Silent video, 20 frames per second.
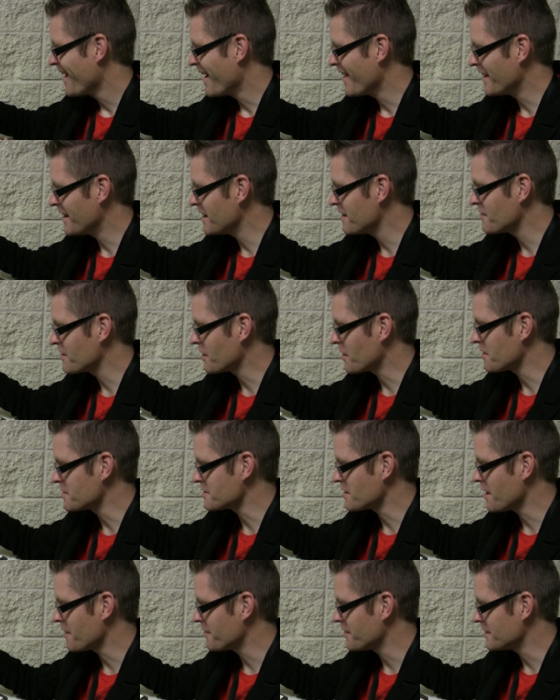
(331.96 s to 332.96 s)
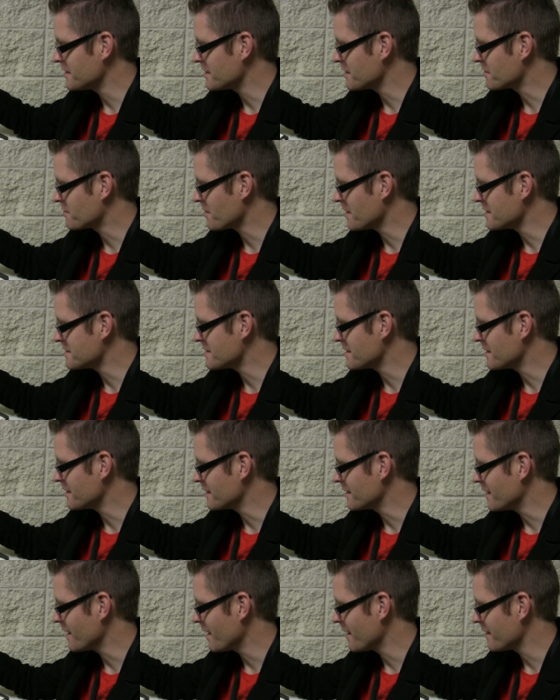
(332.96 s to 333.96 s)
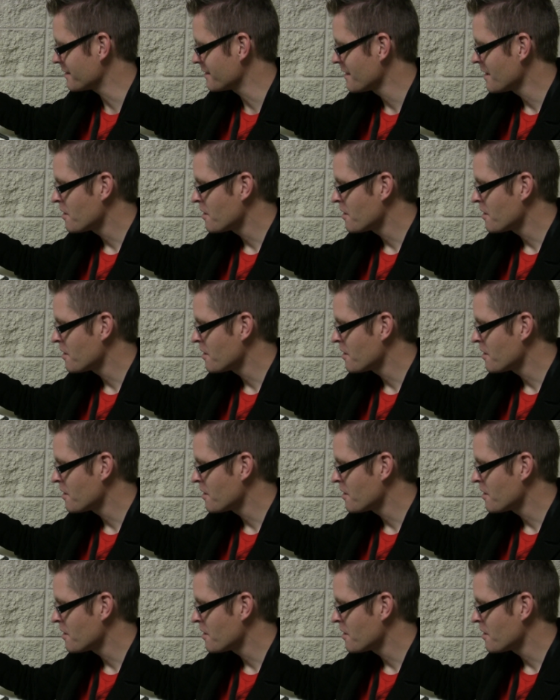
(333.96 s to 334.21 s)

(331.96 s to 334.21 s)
and it even goes off into transcending death,